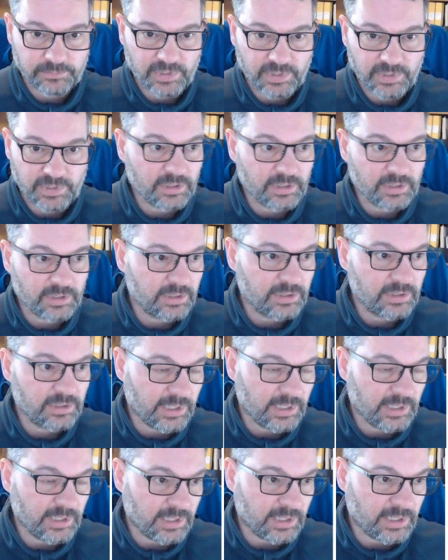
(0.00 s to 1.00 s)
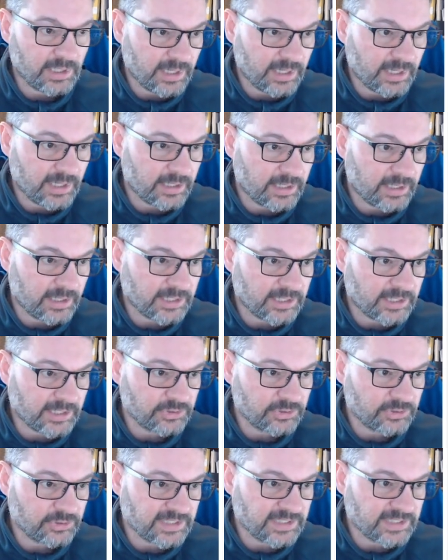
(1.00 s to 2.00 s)
And as you can
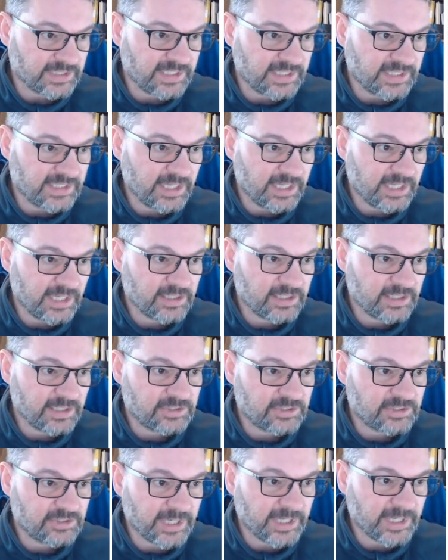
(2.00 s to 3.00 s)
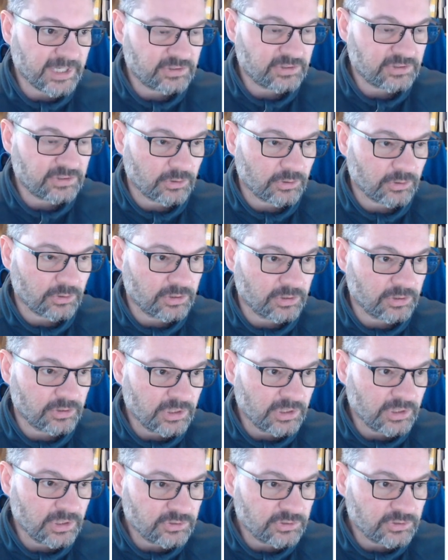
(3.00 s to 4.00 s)
see, it's based on two
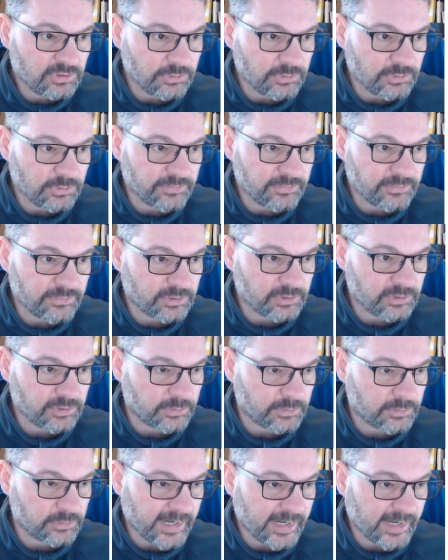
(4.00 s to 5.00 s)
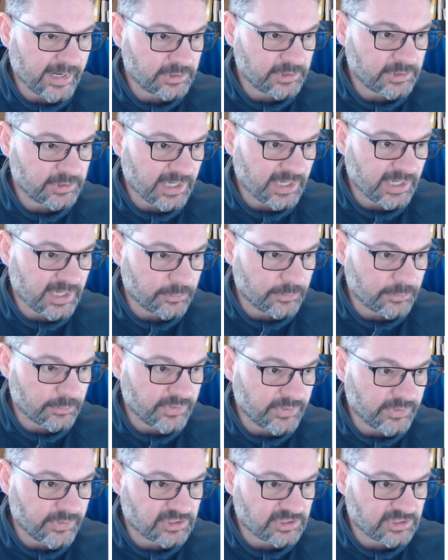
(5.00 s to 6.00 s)
different requirements, either a fixed
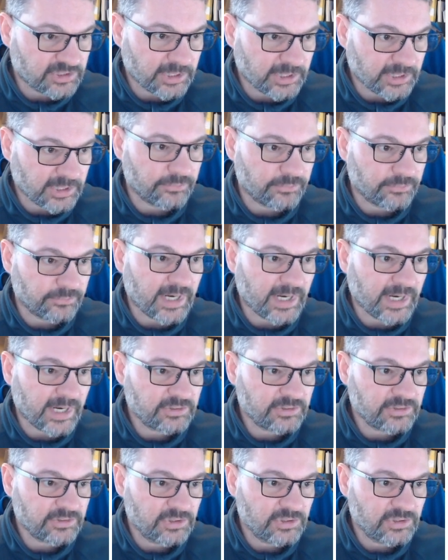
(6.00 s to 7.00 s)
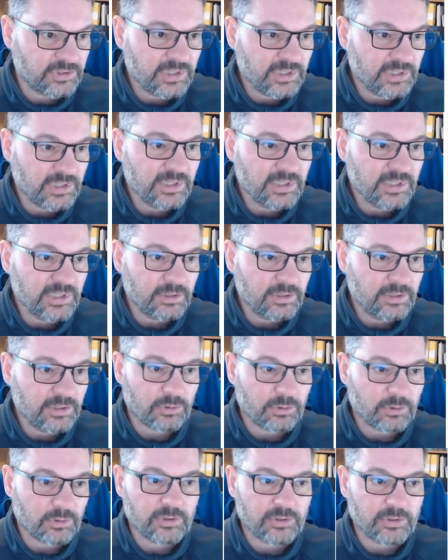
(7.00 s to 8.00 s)
amount of finds or
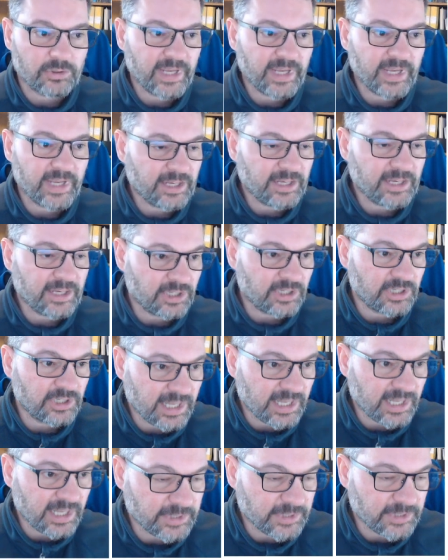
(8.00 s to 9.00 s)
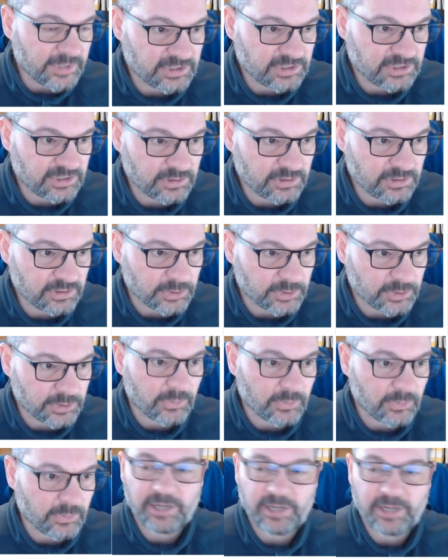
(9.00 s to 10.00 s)
a dynamic
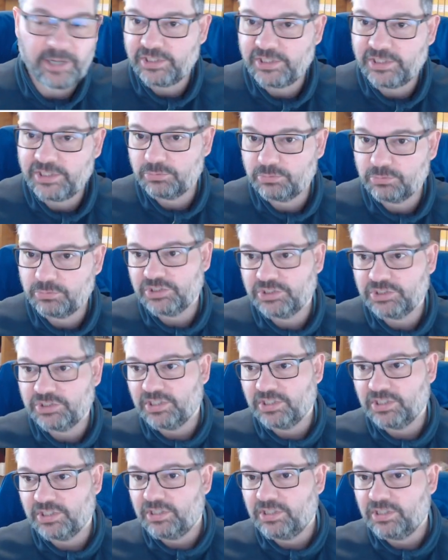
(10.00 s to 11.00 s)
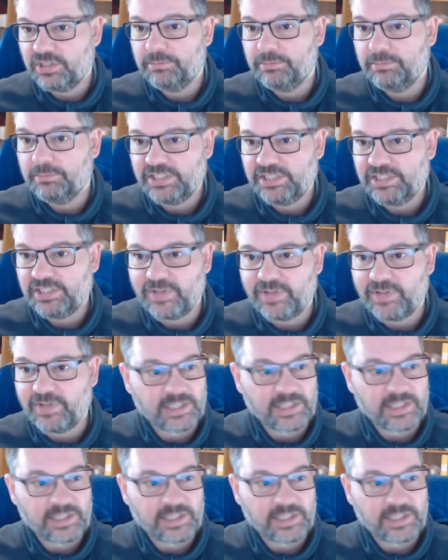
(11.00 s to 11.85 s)
requirement, which means that it's